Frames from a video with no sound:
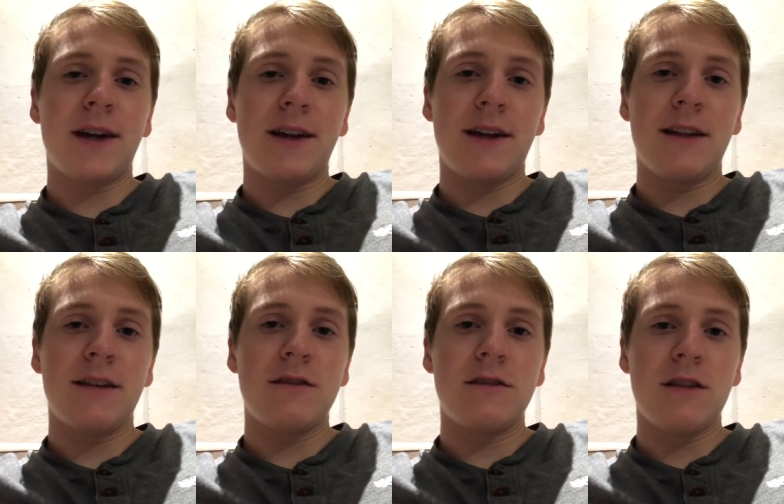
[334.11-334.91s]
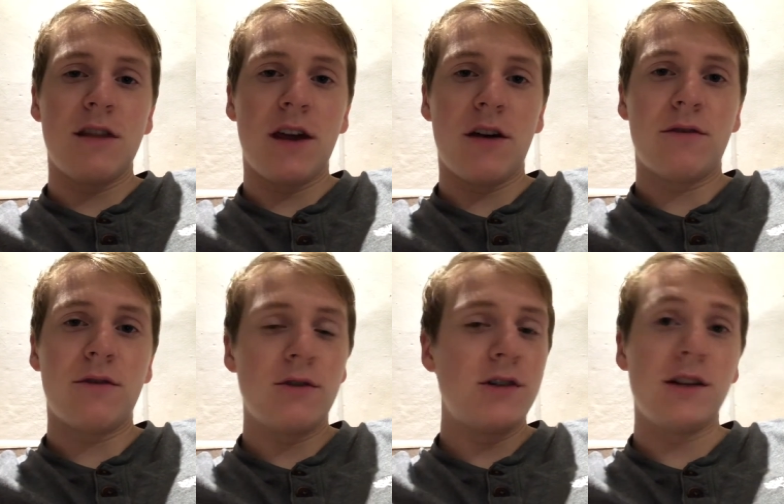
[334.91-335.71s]
and
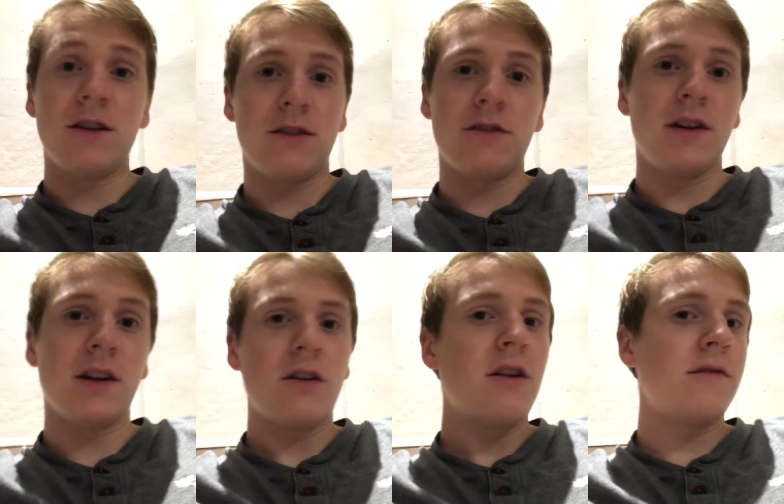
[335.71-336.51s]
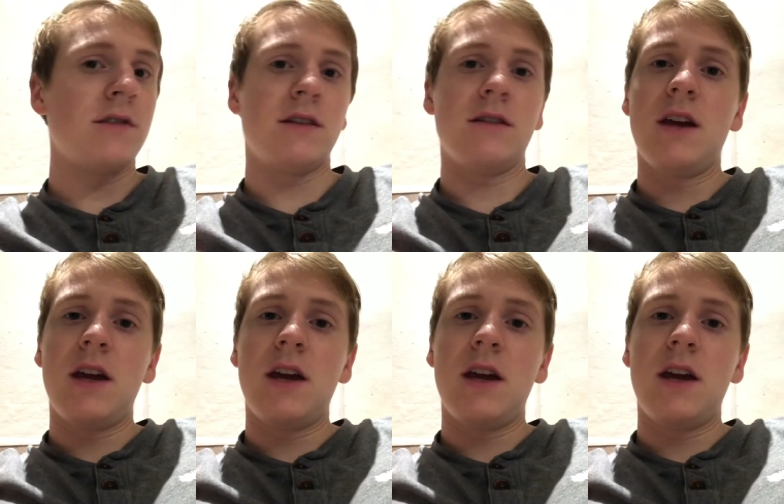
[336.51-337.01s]
therefore did not drink coffee,